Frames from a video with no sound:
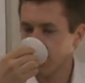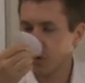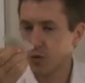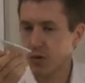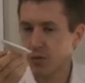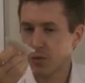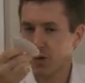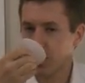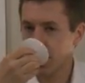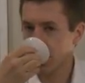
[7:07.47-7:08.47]
you smell from the
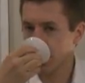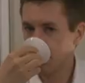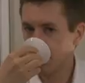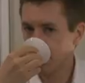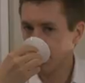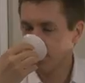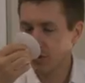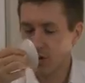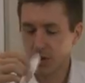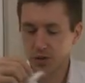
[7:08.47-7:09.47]
lid,
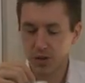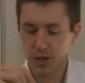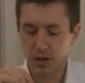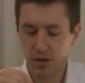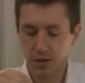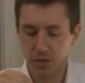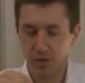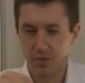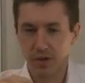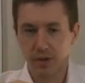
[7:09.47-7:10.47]
you actually get a little bit
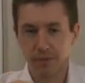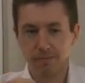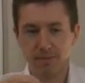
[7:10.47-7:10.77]
of a,